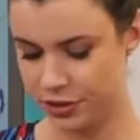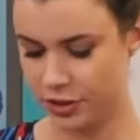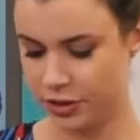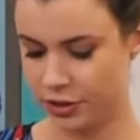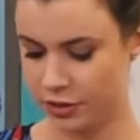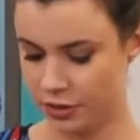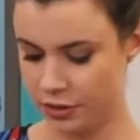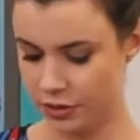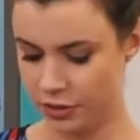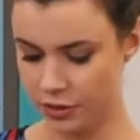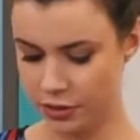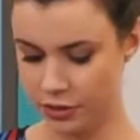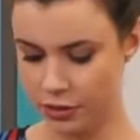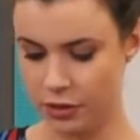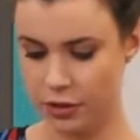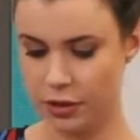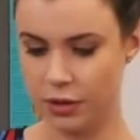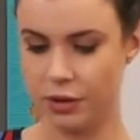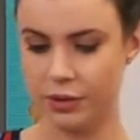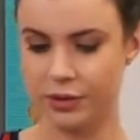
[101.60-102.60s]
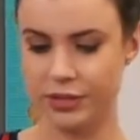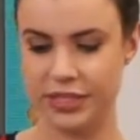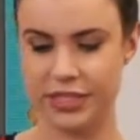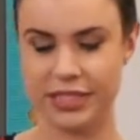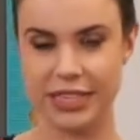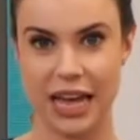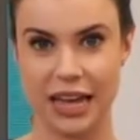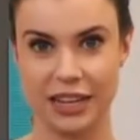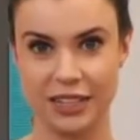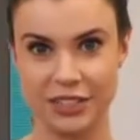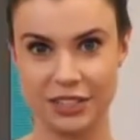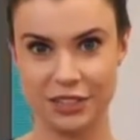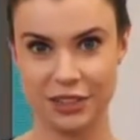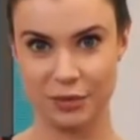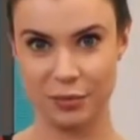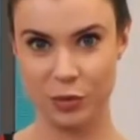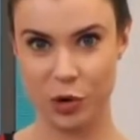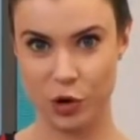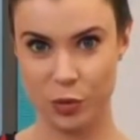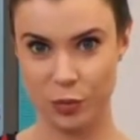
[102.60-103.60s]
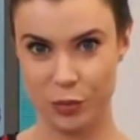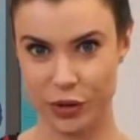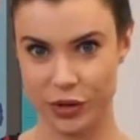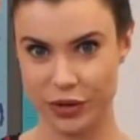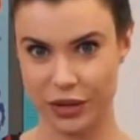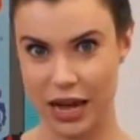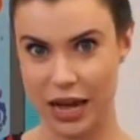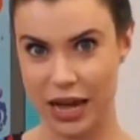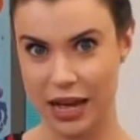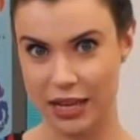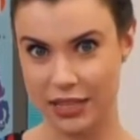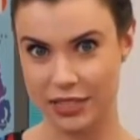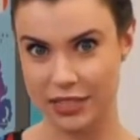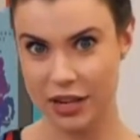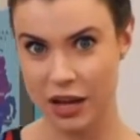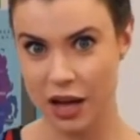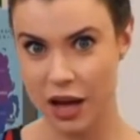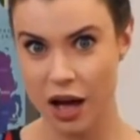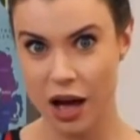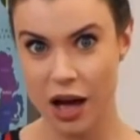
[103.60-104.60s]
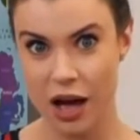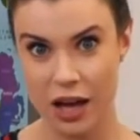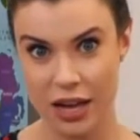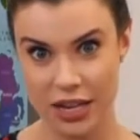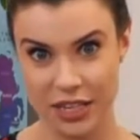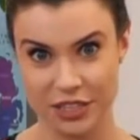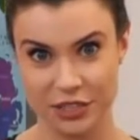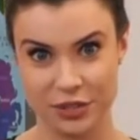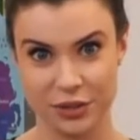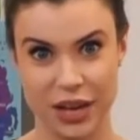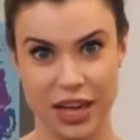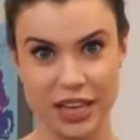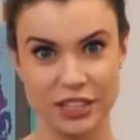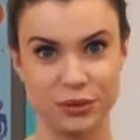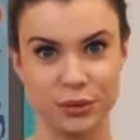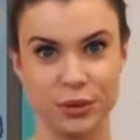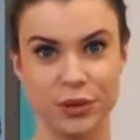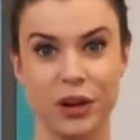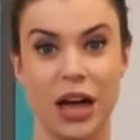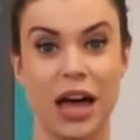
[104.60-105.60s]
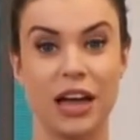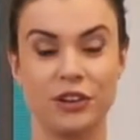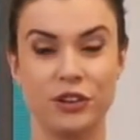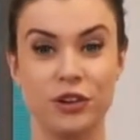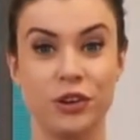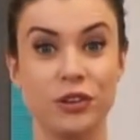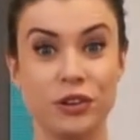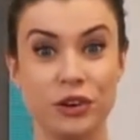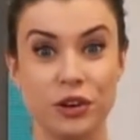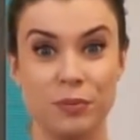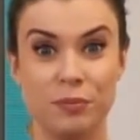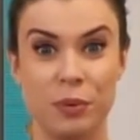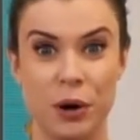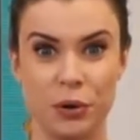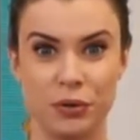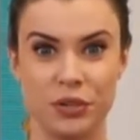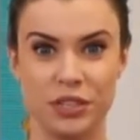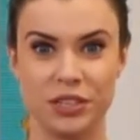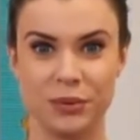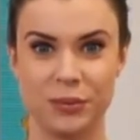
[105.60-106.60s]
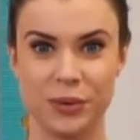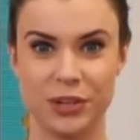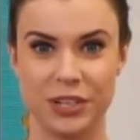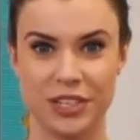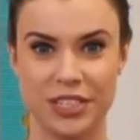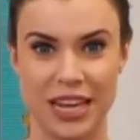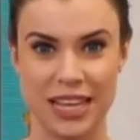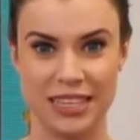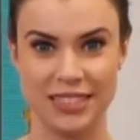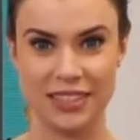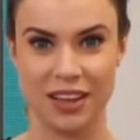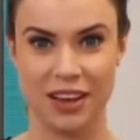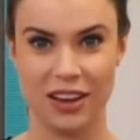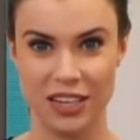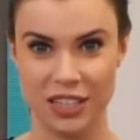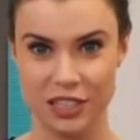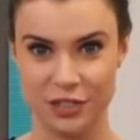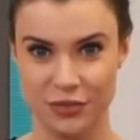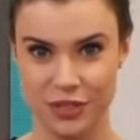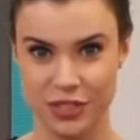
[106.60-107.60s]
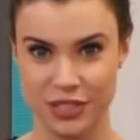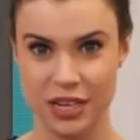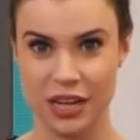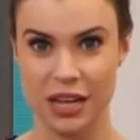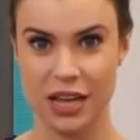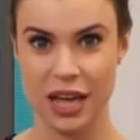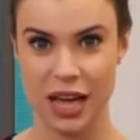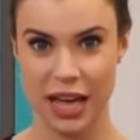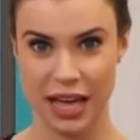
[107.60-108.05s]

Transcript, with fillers: to stand them up. We're going to add height, okay? So we're going to add another component and we're going to test the height of it